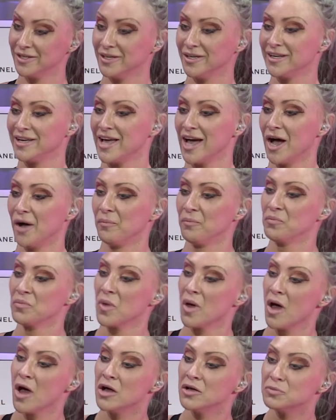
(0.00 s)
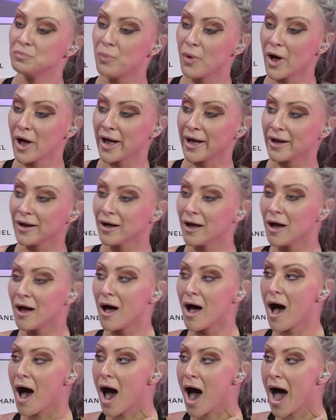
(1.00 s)
Yeah. But
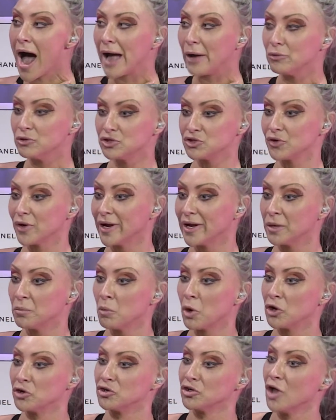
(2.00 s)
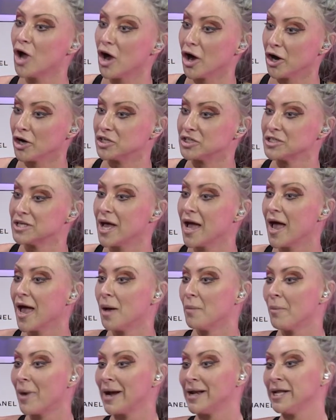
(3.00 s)
I was trained in martial arts, and
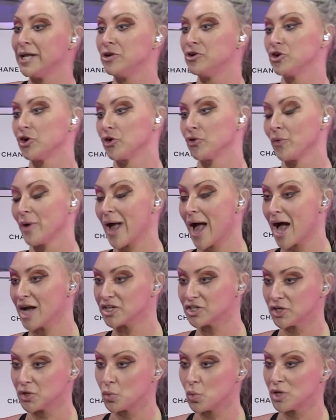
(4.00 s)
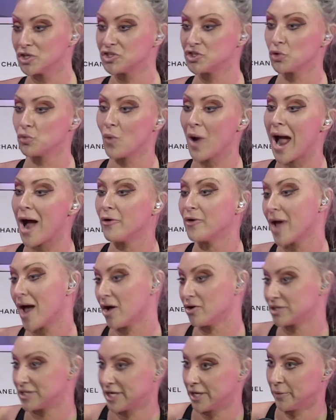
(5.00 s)
my knee-jerk reaction was to
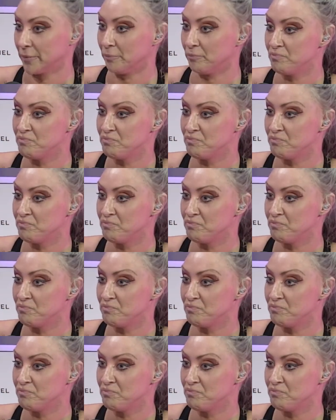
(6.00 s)
roundhouse him